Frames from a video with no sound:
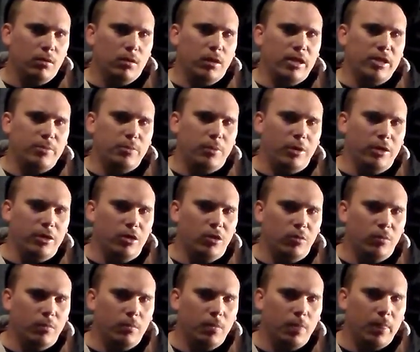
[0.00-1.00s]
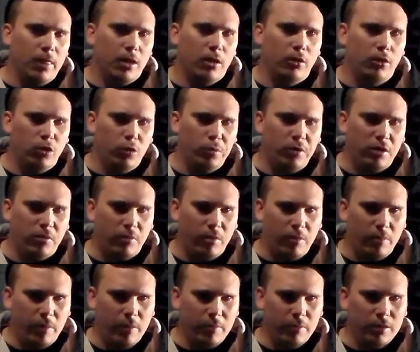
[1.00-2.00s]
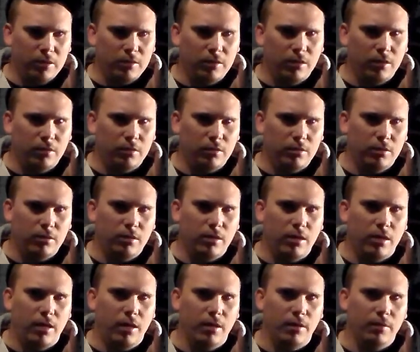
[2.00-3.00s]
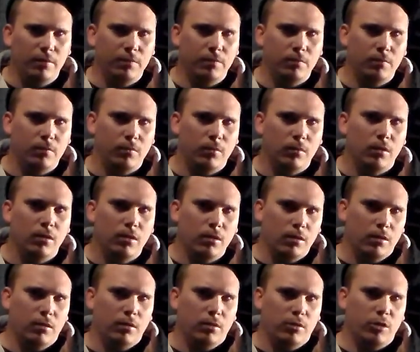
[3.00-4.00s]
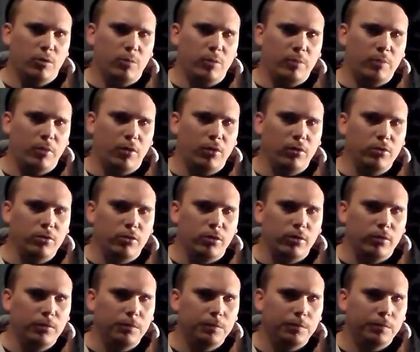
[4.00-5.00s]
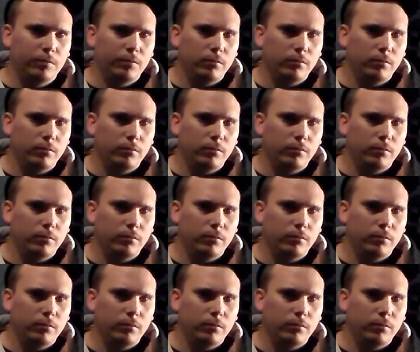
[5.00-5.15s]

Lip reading: explain them a little bit about my business in the proposal.